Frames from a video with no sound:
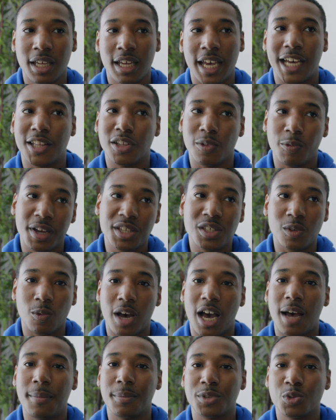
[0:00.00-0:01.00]
And the reason
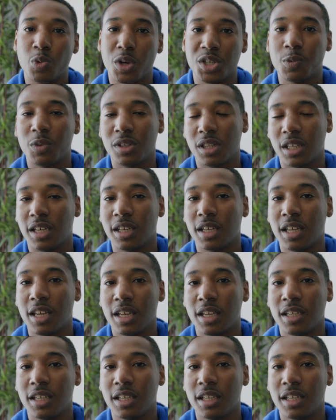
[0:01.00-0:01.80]
why I'm switching with the